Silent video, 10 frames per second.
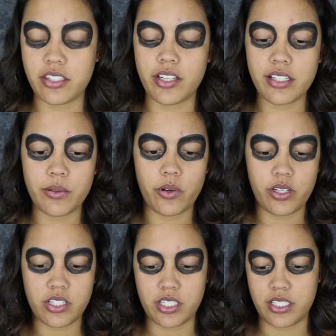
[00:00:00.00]
so next I'm
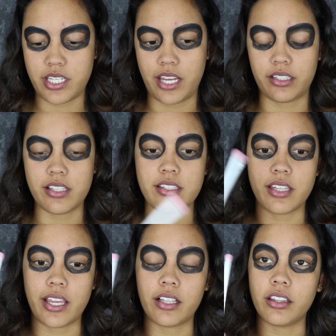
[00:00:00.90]
going to just take this
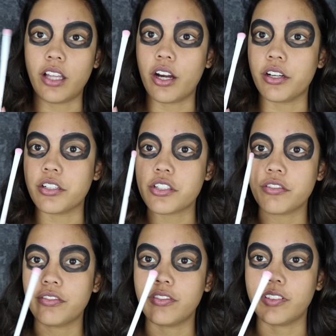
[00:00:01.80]
like large
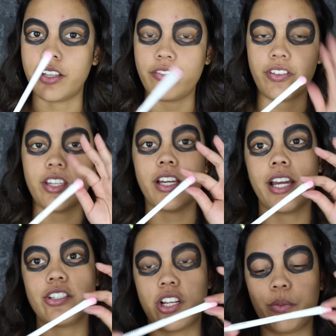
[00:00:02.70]
fluffy
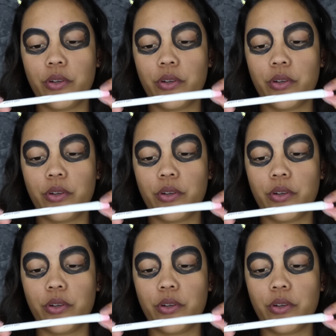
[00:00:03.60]
eyeshadow